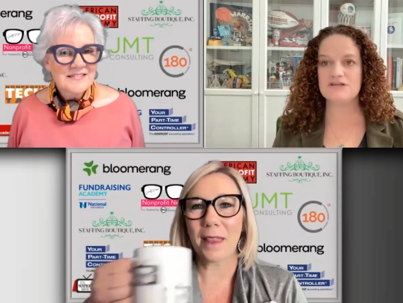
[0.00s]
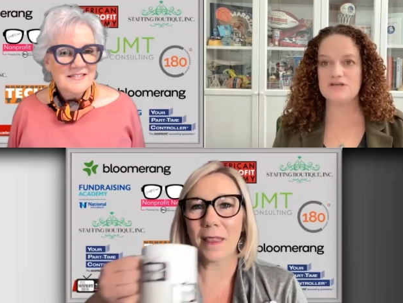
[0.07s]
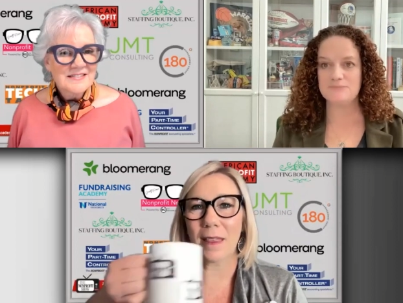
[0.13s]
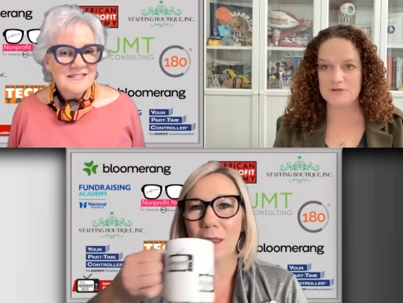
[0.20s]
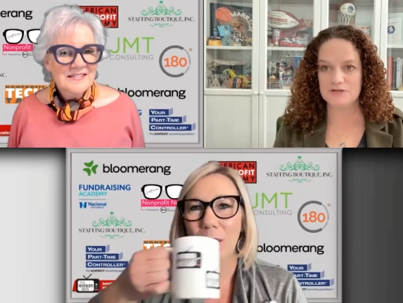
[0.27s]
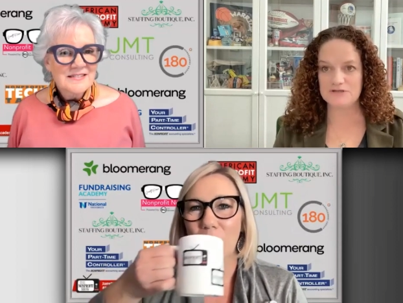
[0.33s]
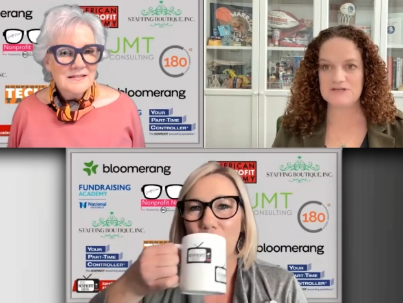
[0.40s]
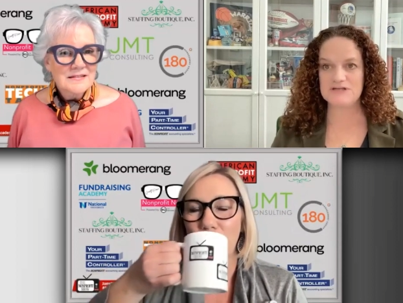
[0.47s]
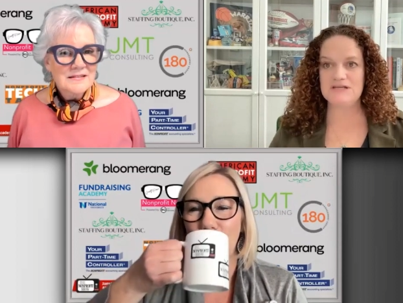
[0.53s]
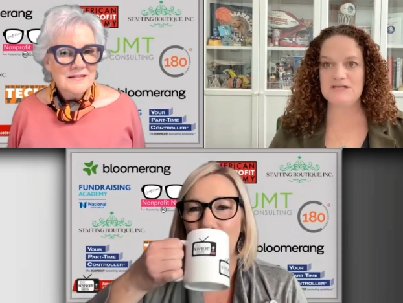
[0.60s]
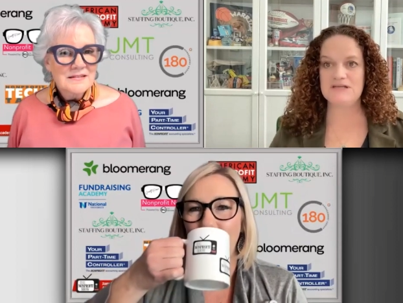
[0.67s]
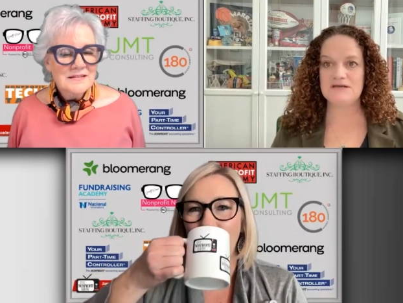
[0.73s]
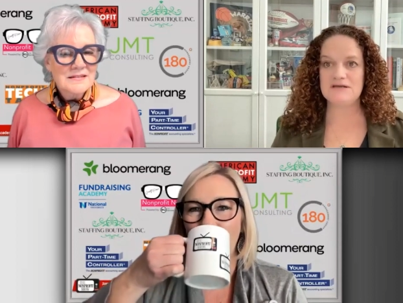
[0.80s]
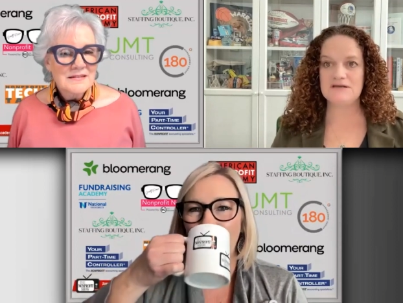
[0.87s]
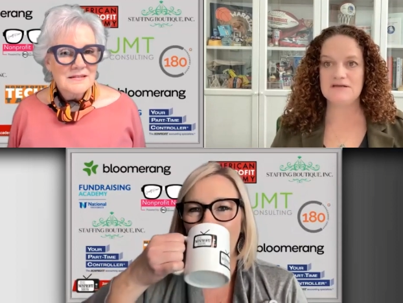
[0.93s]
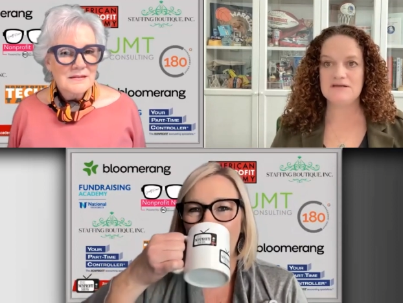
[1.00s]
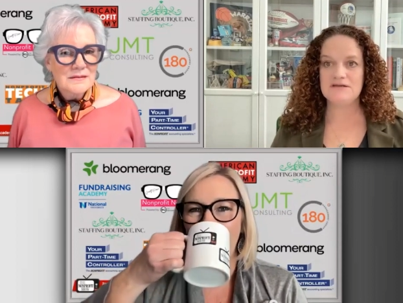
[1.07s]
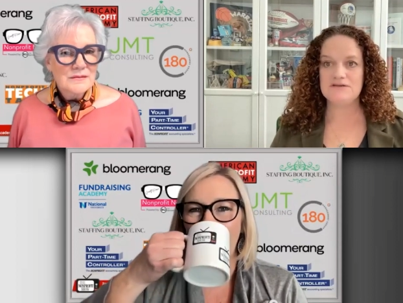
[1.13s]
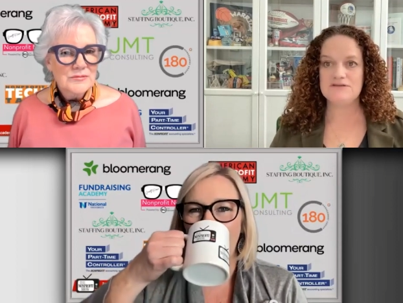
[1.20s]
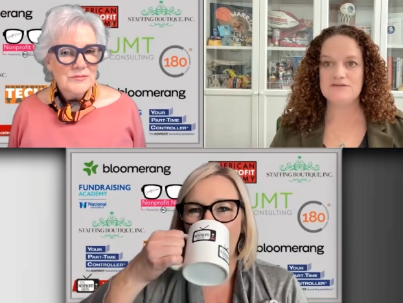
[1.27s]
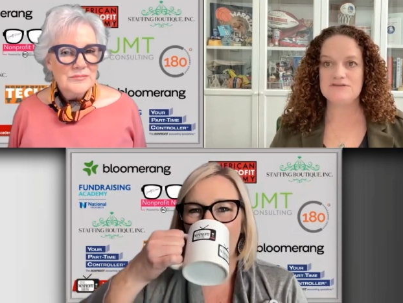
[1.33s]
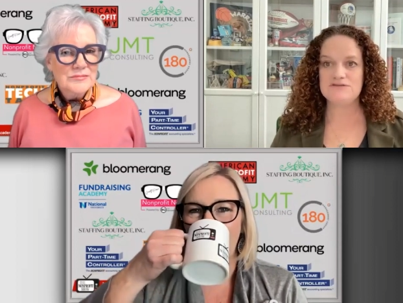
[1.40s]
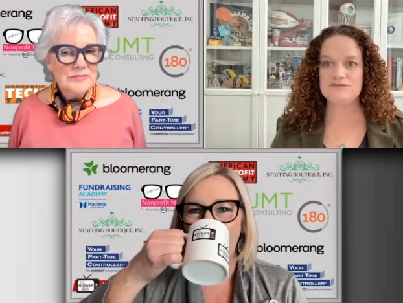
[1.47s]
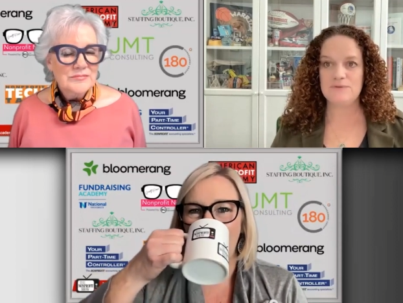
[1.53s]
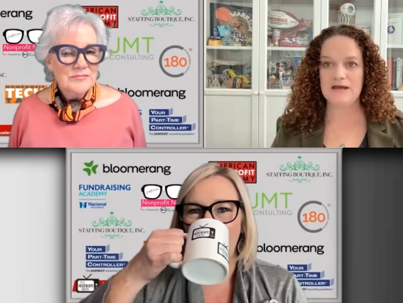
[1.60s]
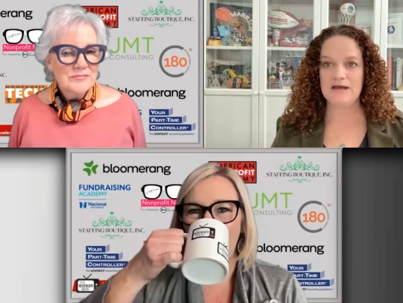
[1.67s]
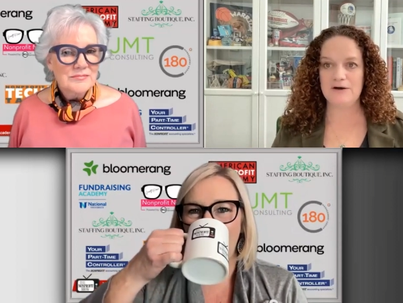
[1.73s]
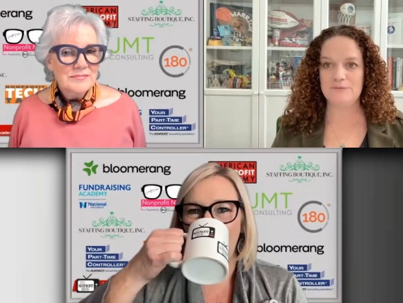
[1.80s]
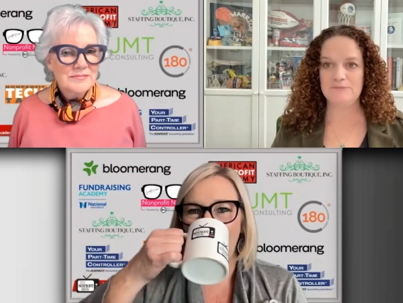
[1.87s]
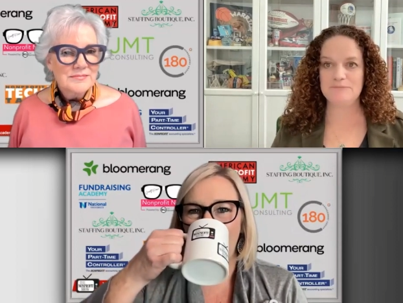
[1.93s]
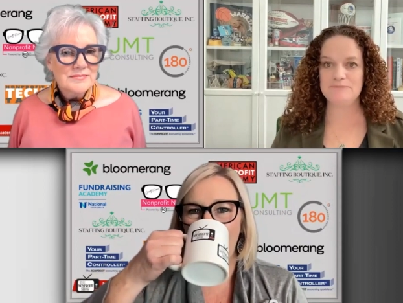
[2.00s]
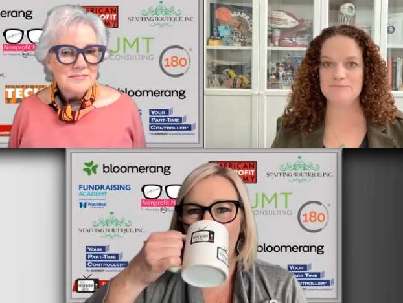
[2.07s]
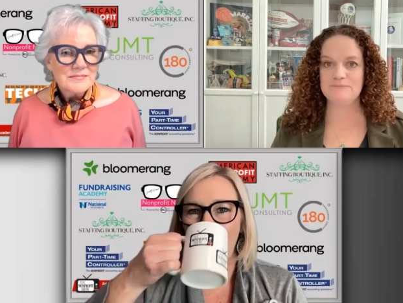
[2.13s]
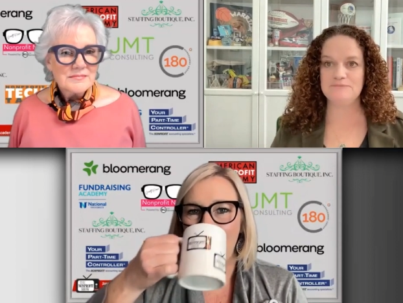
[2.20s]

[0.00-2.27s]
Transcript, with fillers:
Speaker 1: in a community to help